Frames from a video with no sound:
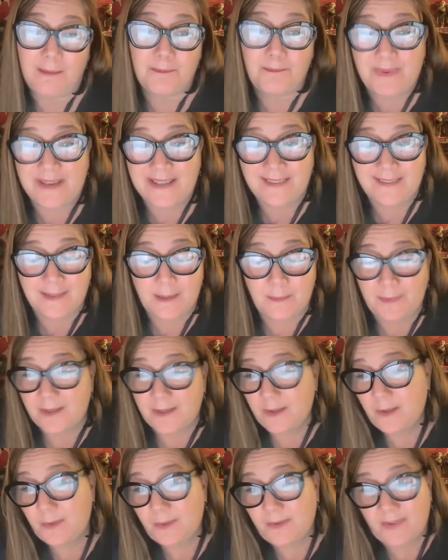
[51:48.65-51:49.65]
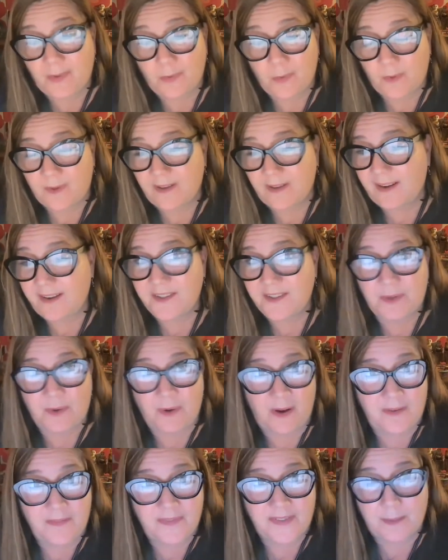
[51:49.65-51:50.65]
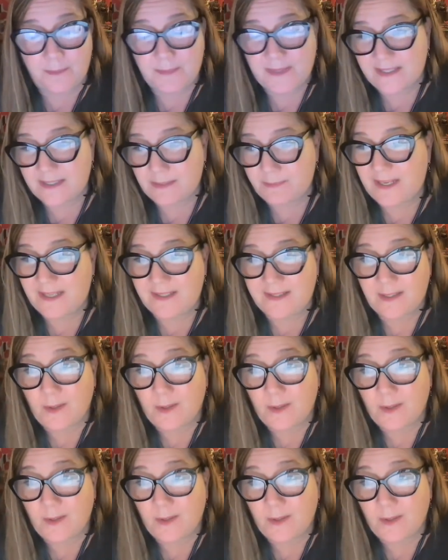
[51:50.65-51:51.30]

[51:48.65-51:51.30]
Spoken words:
be someone who's an organizer of some of the space